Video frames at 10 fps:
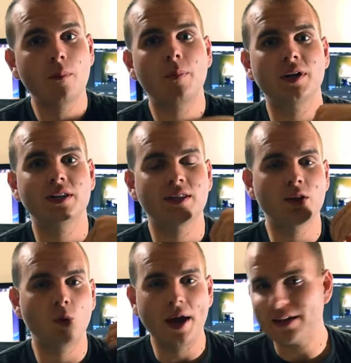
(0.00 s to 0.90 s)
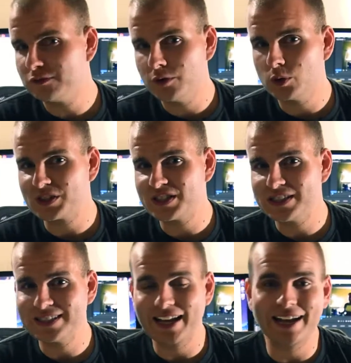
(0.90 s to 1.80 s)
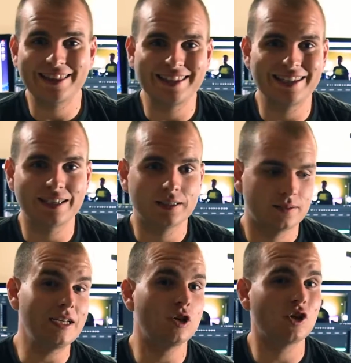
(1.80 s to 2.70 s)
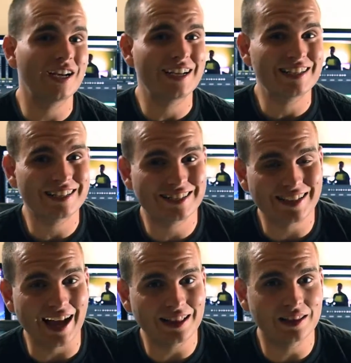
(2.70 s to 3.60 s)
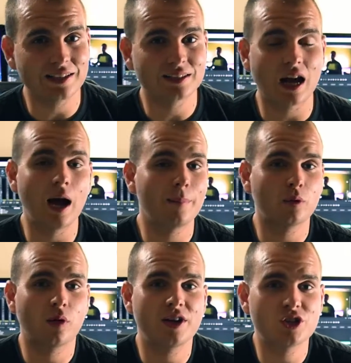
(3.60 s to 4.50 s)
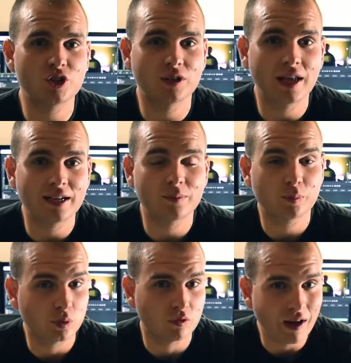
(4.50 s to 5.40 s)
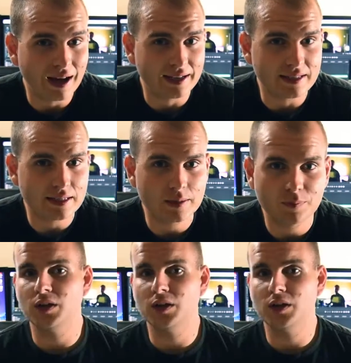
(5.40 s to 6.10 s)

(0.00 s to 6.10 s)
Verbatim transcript: but in the way it focuses and the near silent operation that it provides.